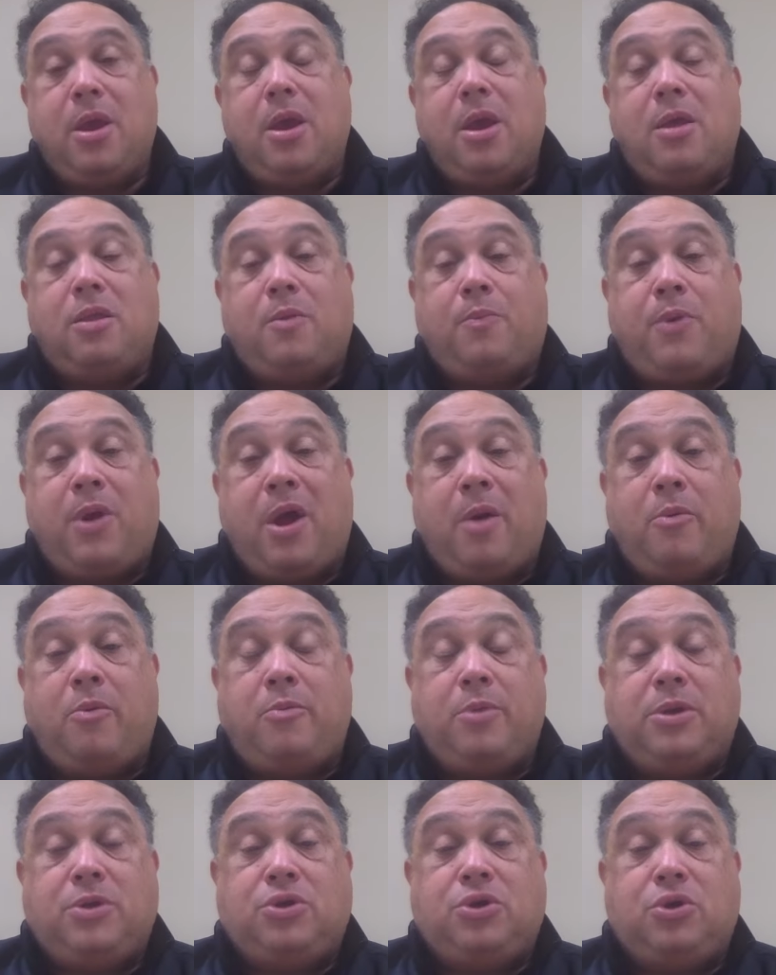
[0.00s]
the problem
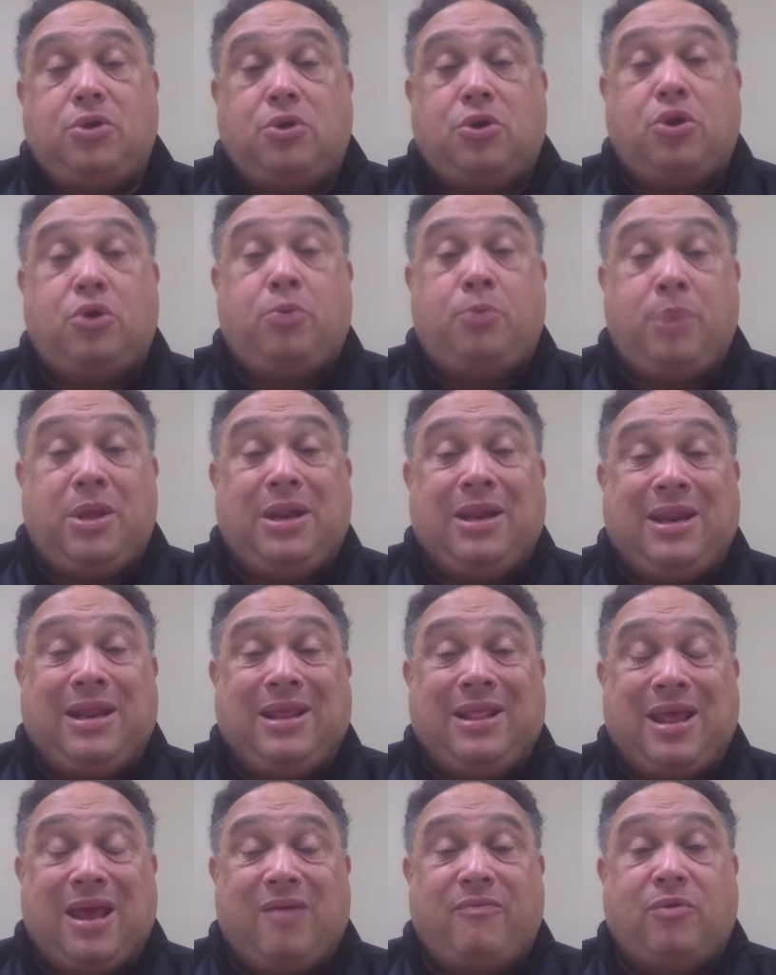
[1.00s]
is your humidity
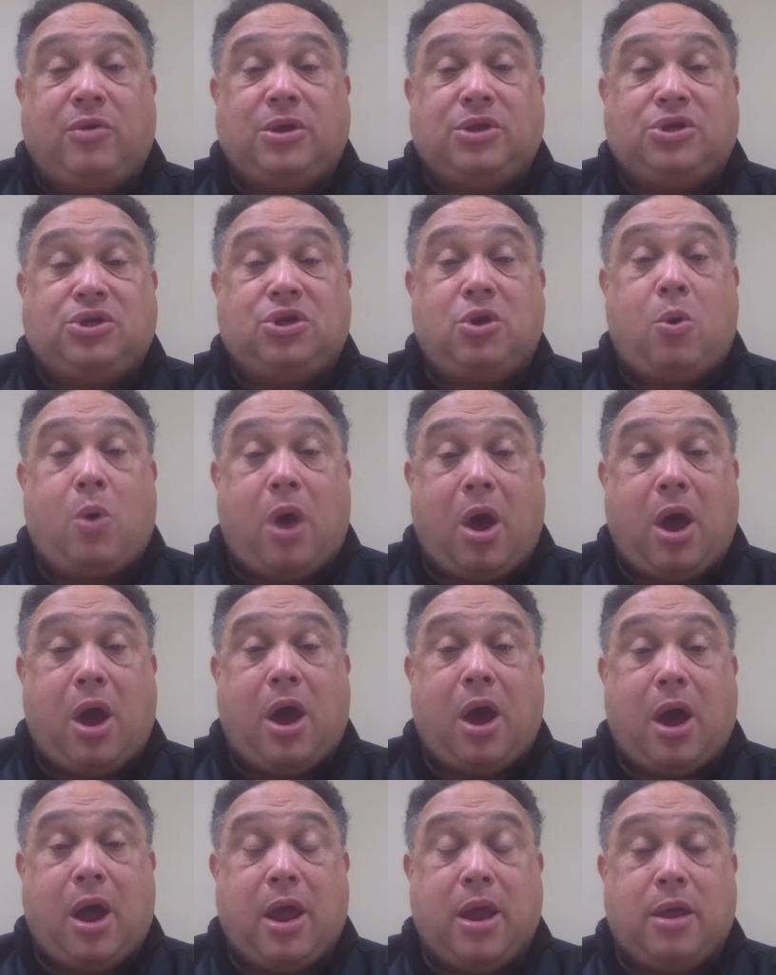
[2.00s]
level is so
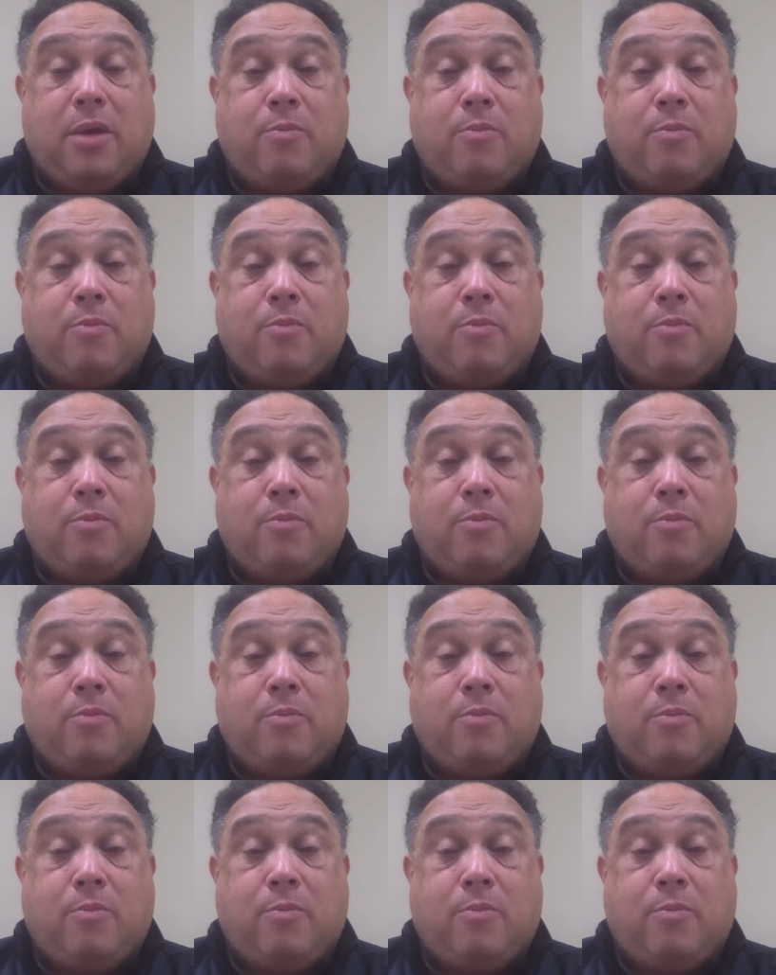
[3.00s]
high,